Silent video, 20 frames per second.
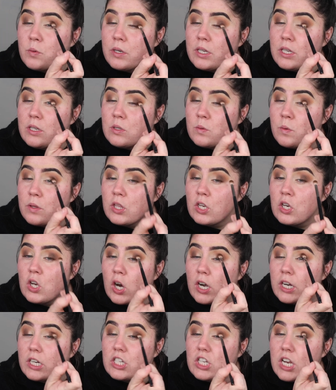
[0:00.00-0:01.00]
we used with the
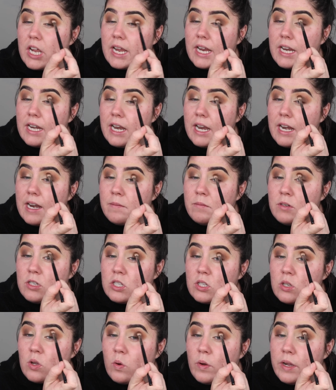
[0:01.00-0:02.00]
dark shade, and I'm
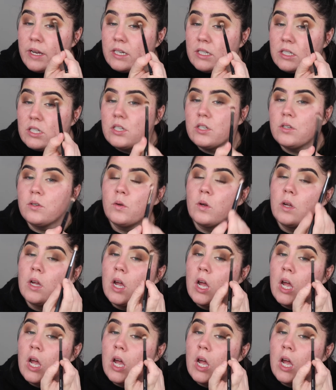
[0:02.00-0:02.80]
just going to